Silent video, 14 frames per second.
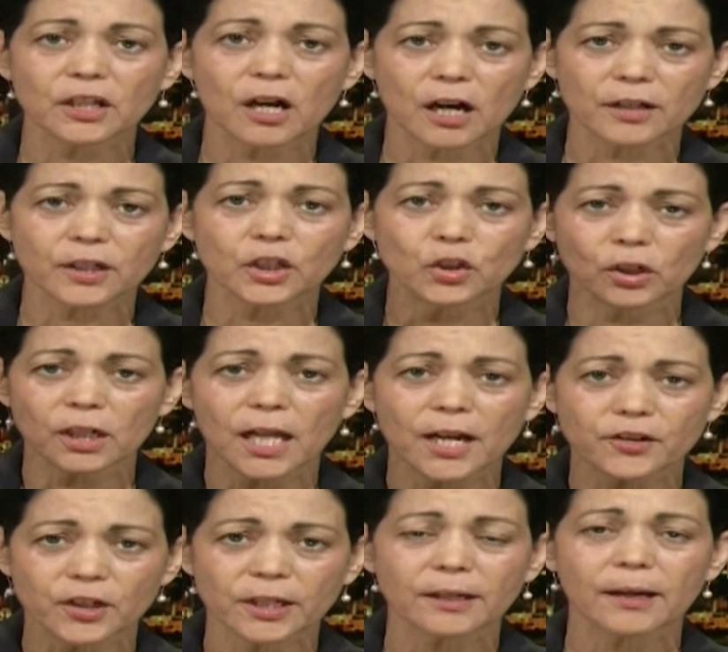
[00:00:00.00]
causing
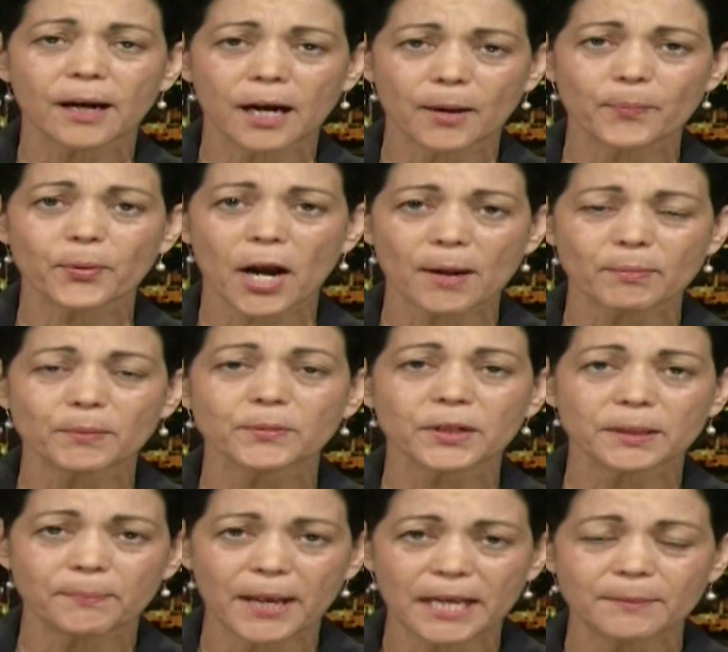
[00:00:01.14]
neurologic problems
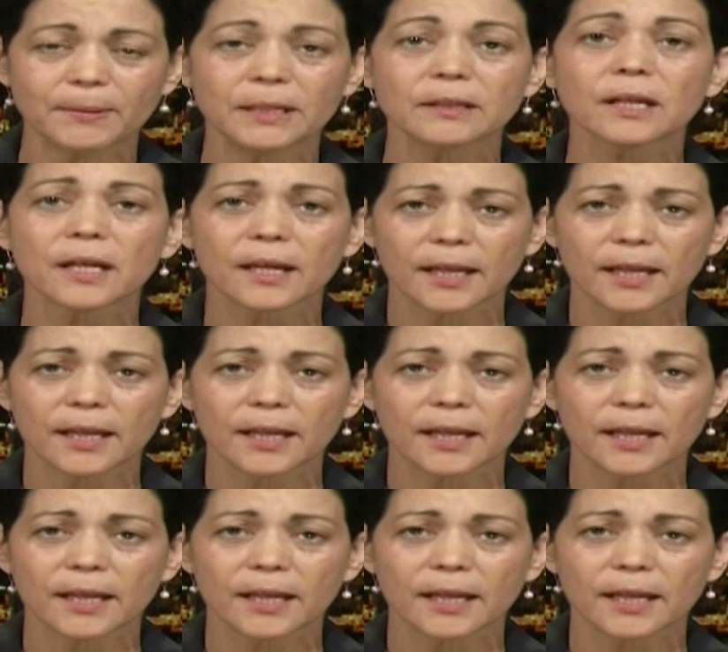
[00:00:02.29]
in babies